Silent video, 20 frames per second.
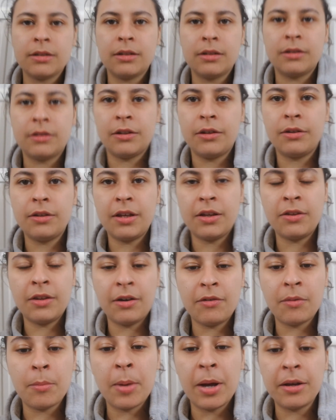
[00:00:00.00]
So then
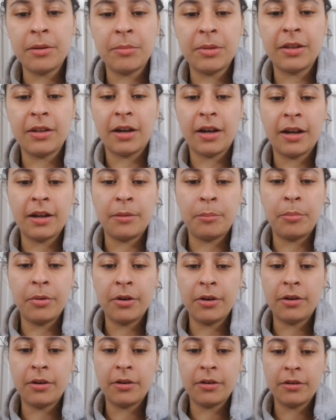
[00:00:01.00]
that reminded me that I had a
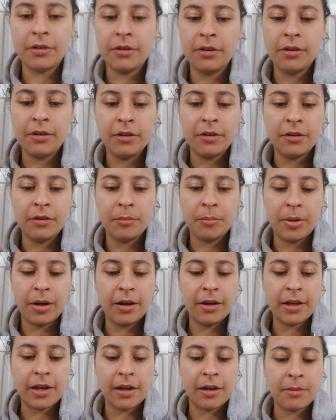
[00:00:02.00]
book
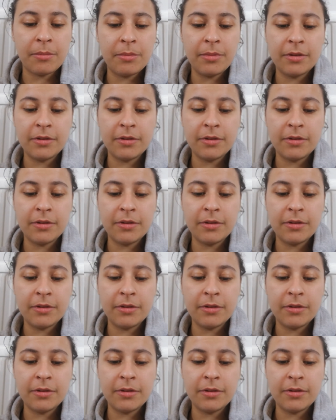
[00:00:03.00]
by him.